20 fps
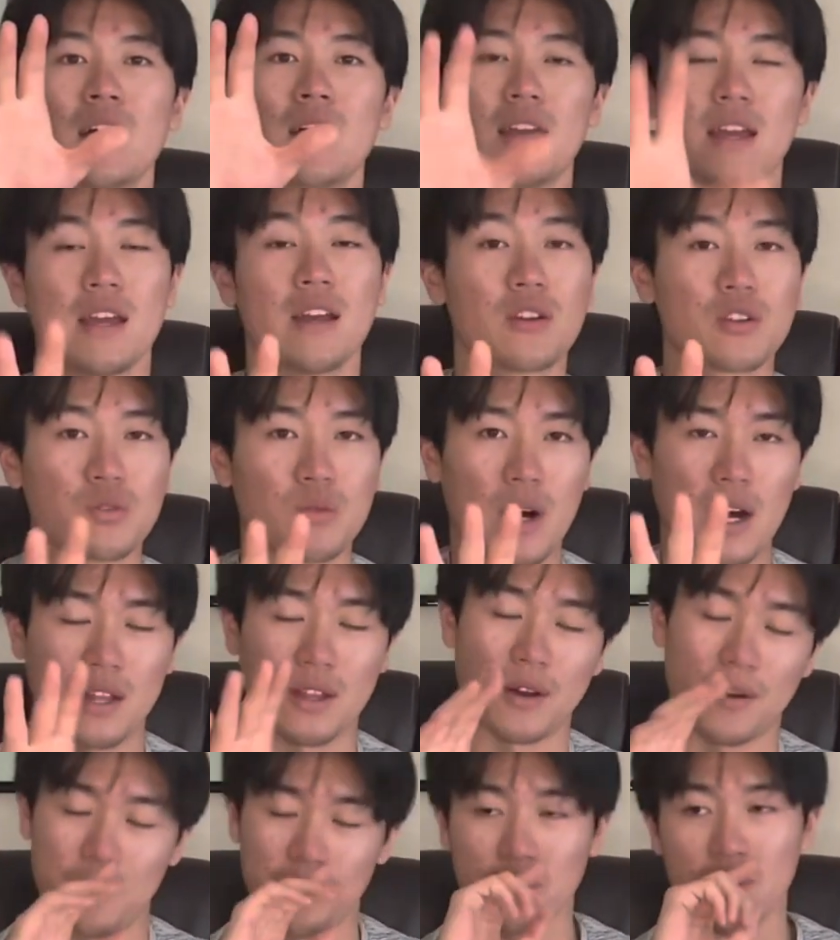Here's why
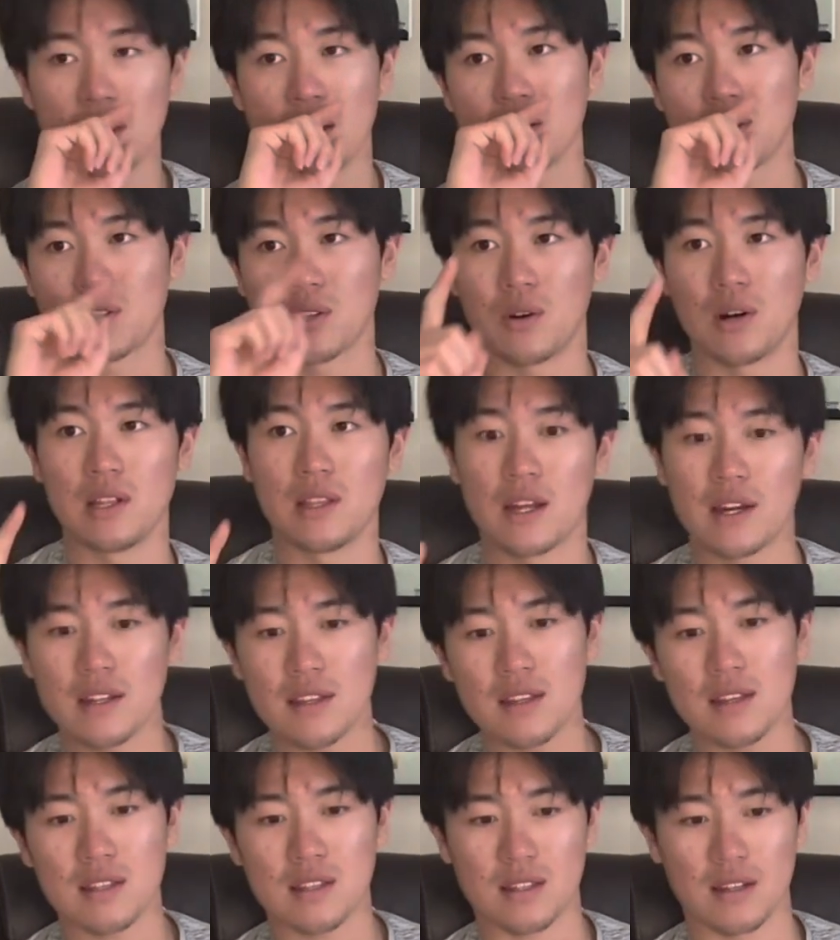though. So a lot of
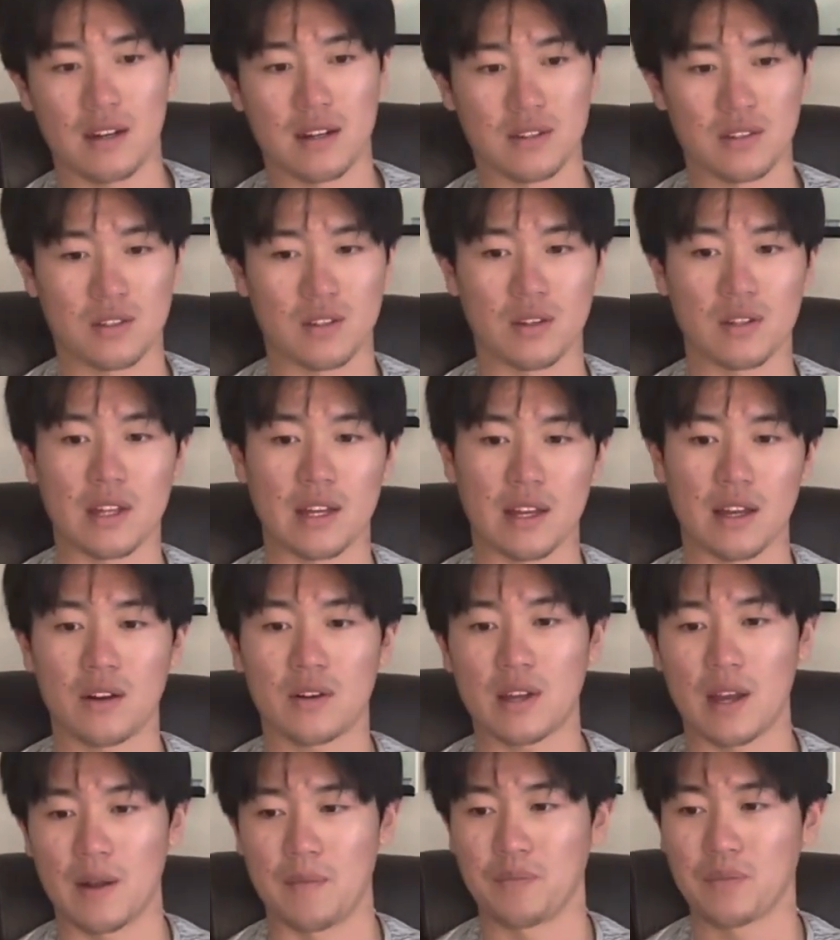these songs that like,
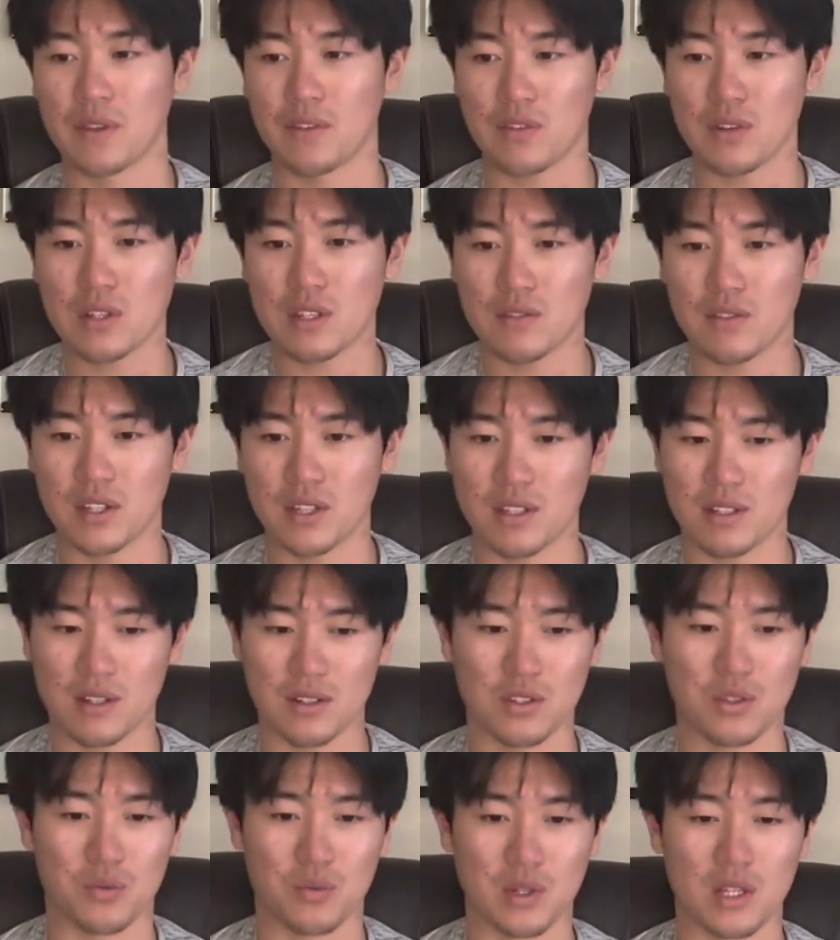okay, first of all, the
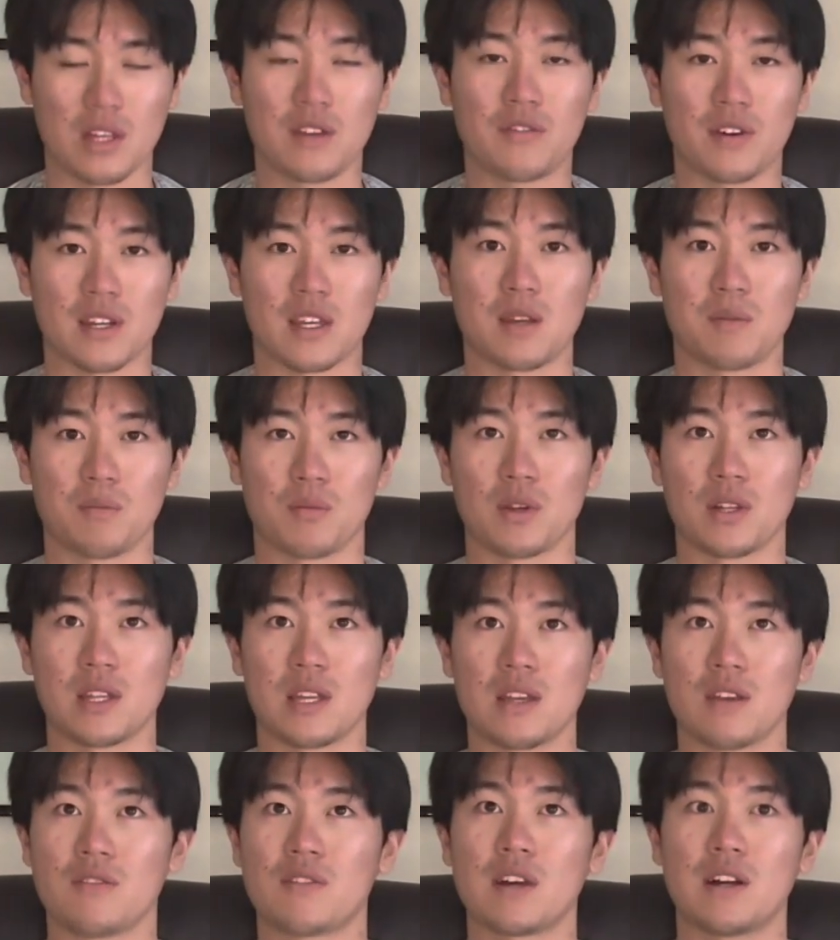song's really fucking
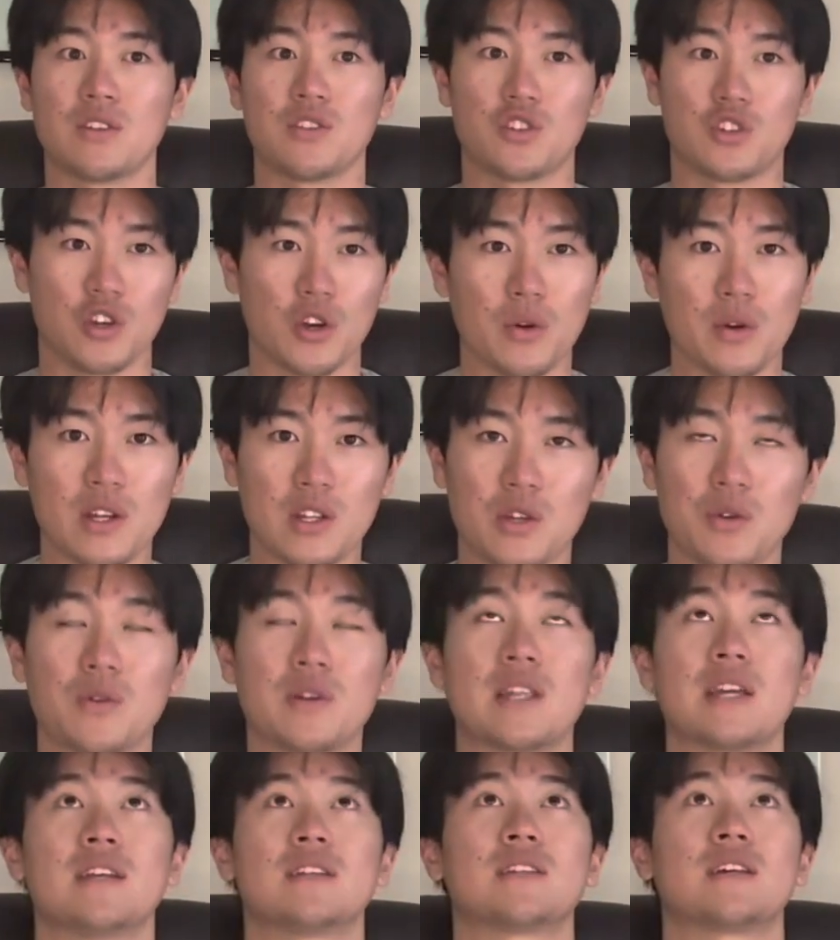brilliant. You've got Joey doing
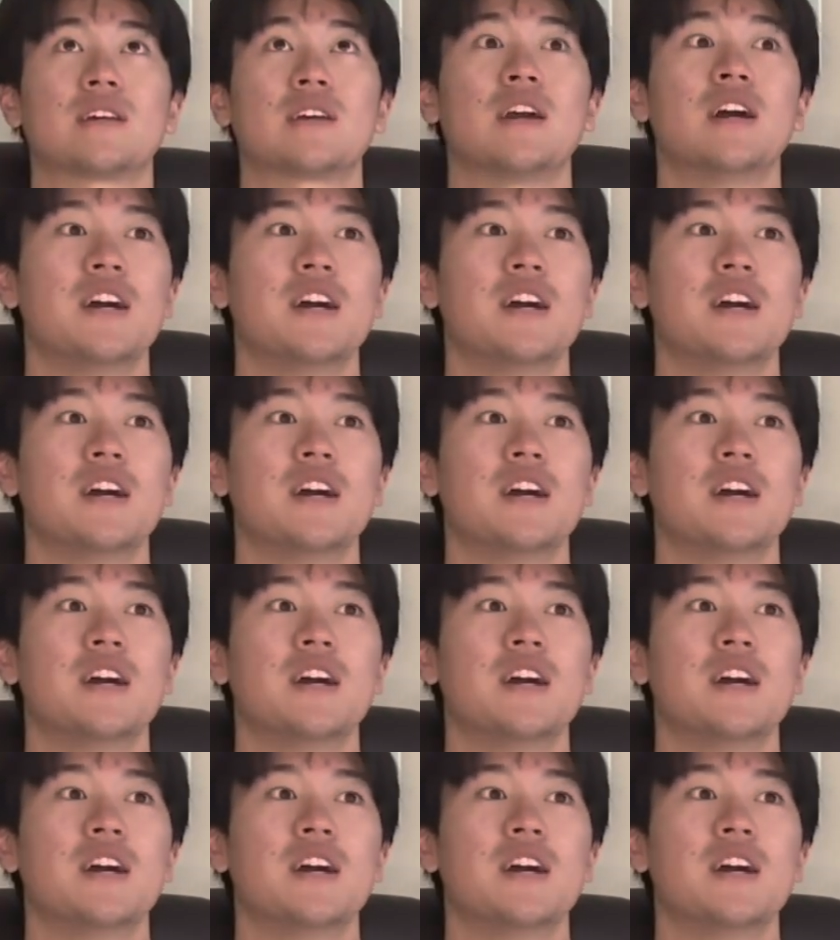his like